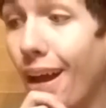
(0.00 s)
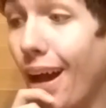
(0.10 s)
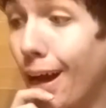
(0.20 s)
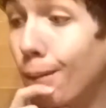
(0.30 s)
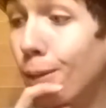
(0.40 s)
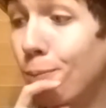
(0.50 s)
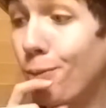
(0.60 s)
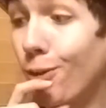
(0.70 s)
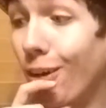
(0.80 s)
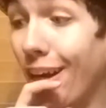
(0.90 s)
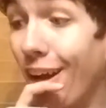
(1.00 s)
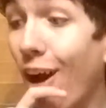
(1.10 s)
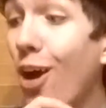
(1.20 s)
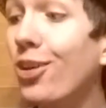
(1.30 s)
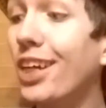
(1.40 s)
I'm impressed.
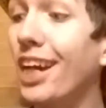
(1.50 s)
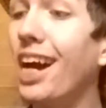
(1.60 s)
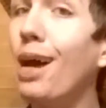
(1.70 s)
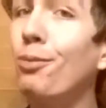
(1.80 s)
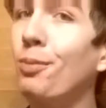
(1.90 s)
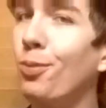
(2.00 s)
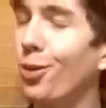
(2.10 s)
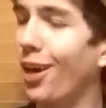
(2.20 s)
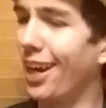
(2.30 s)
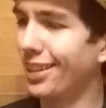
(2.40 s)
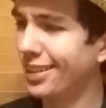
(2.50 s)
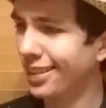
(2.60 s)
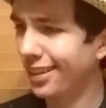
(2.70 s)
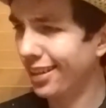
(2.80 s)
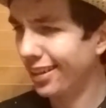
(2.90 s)
Okay, I'm impressed.
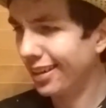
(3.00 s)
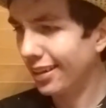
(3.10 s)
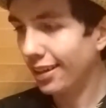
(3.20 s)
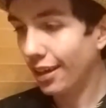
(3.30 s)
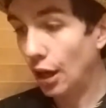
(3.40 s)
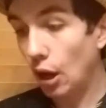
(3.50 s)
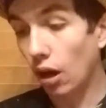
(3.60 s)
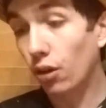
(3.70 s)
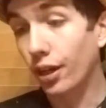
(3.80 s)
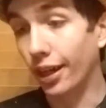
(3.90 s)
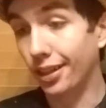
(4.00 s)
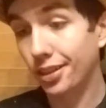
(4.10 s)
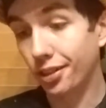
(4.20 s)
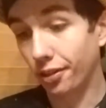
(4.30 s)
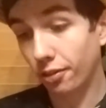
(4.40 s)
Okay,
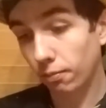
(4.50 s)
so